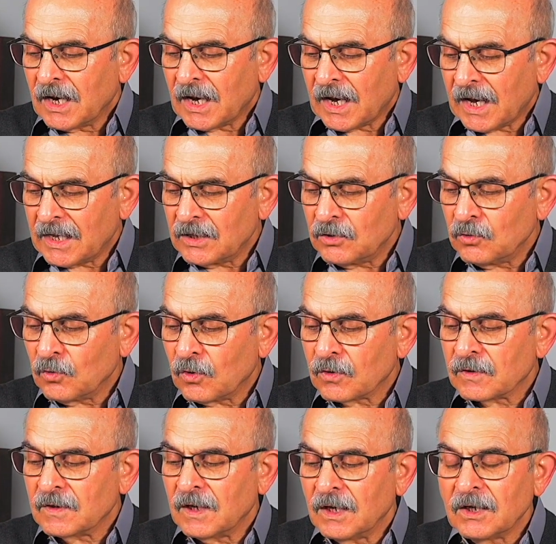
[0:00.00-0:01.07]
and you are
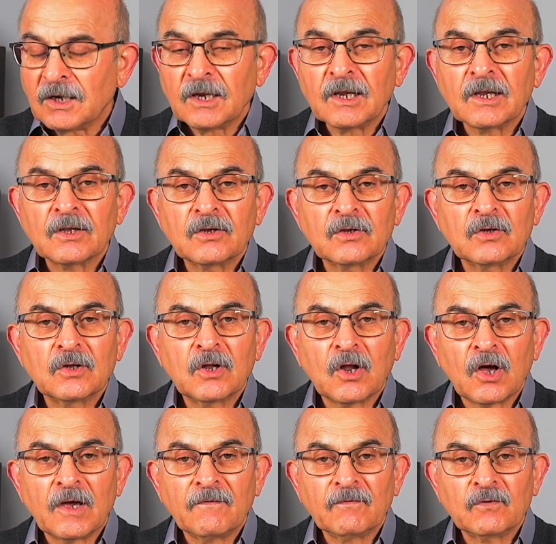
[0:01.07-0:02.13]
taking
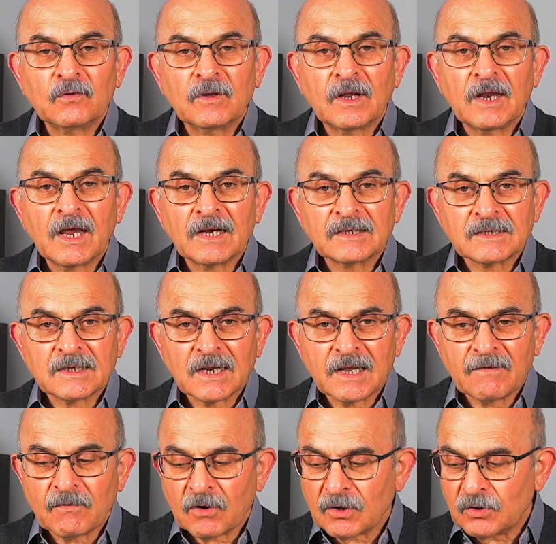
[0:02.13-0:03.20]
life to the next
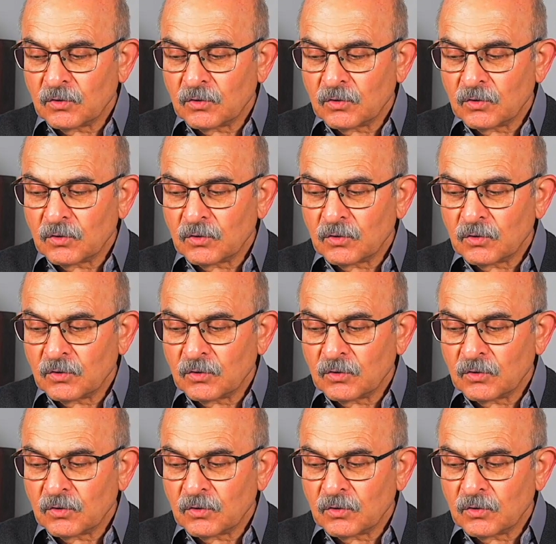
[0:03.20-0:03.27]
level.